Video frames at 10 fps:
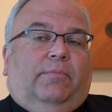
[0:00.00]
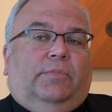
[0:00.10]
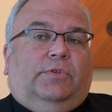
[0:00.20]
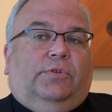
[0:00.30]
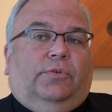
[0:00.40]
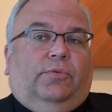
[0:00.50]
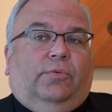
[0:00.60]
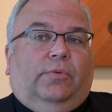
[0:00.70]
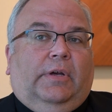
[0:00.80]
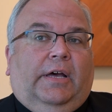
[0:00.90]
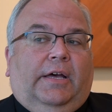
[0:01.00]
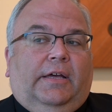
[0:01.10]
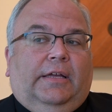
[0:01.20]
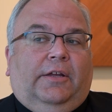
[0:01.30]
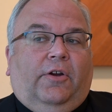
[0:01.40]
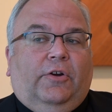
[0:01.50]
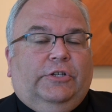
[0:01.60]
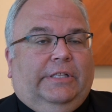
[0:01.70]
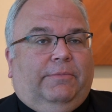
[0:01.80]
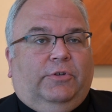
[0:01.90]
to encourage
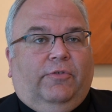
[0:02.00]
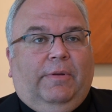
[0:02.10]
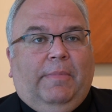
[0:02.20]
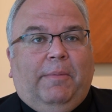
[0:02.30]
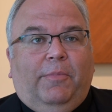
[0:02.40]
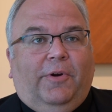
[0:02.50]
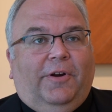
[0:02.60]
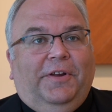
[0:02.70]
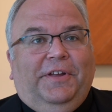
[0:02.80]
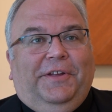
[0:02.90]
them to remember